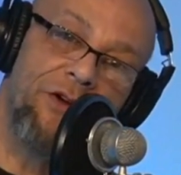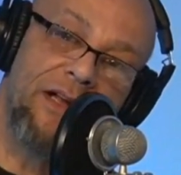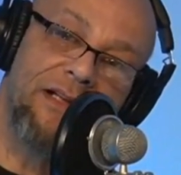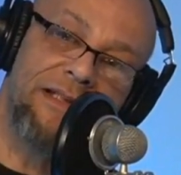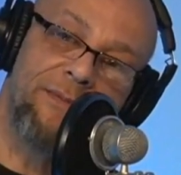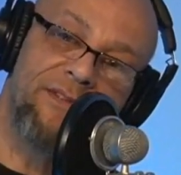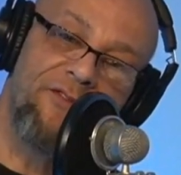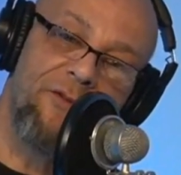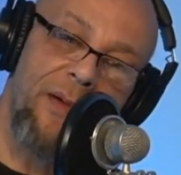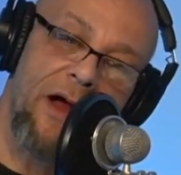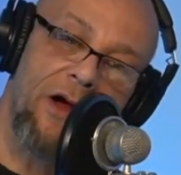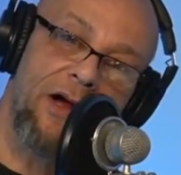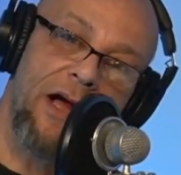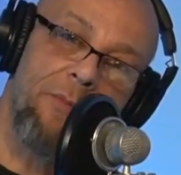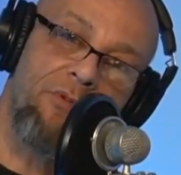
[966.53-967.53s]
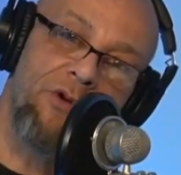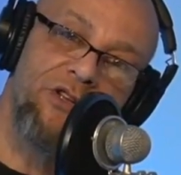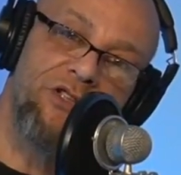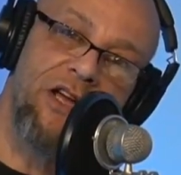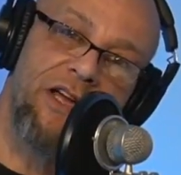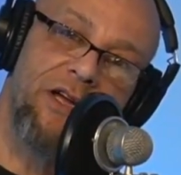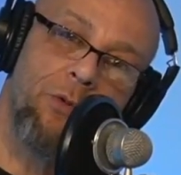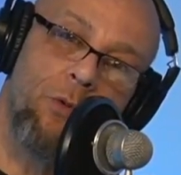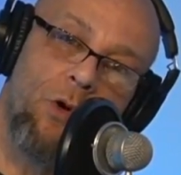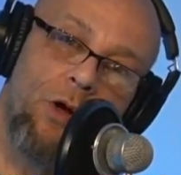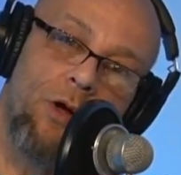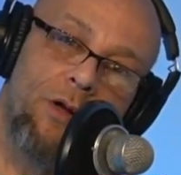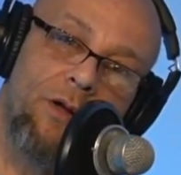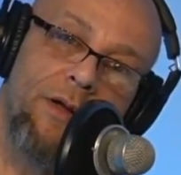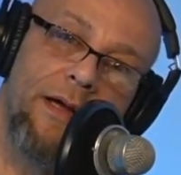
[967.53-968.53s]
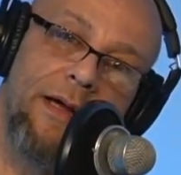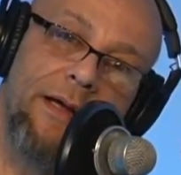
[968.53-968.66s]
United Tips of America, I appreciate you all,